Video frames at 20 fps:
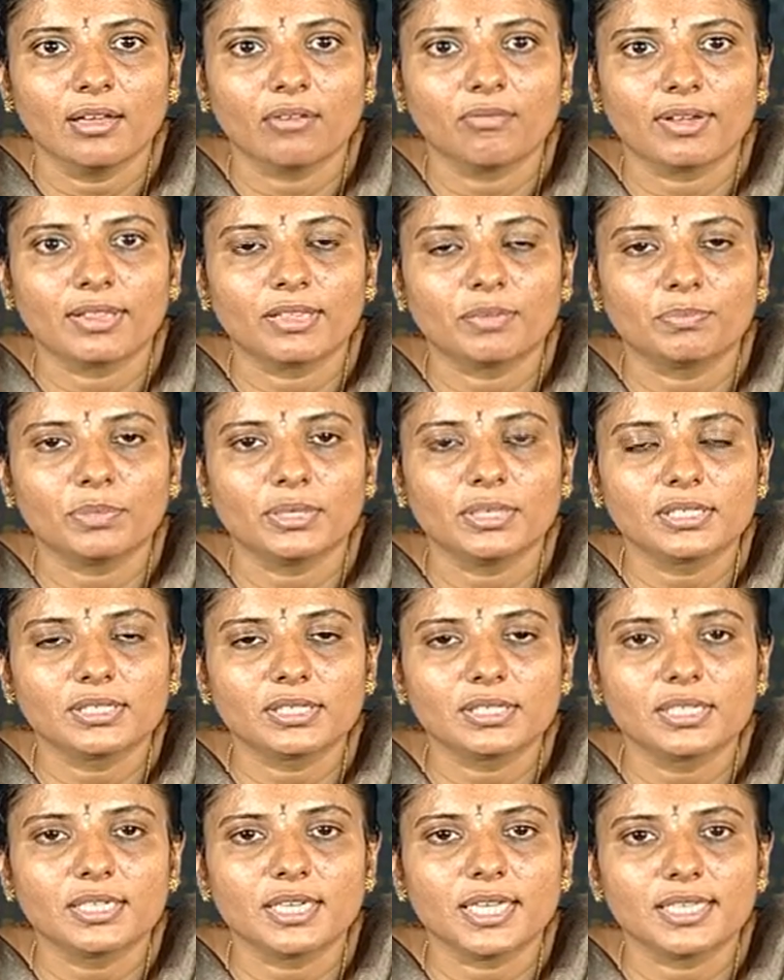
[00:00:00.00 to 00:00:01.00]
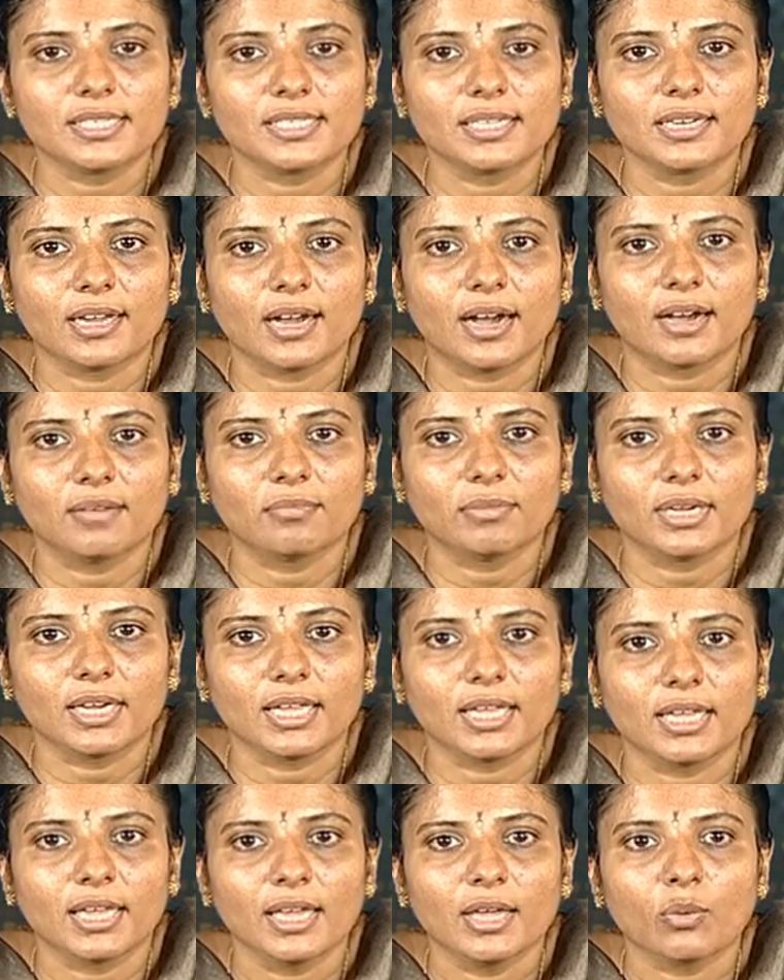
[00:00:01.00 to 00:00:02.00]
where the person is in
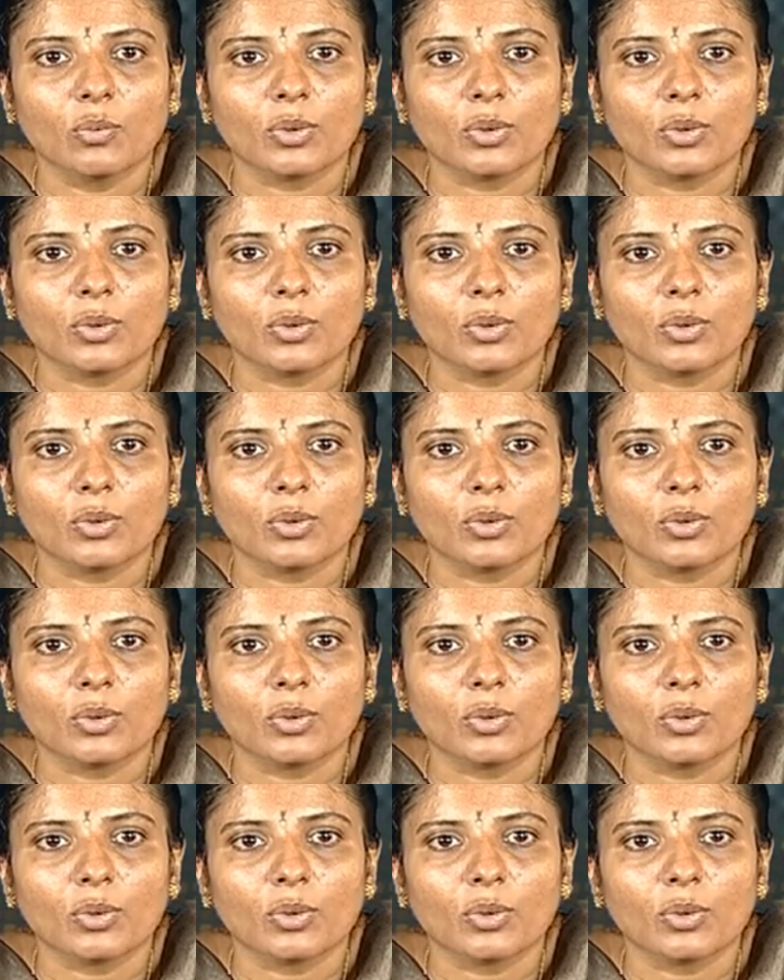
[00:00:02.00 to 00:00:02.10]
harmony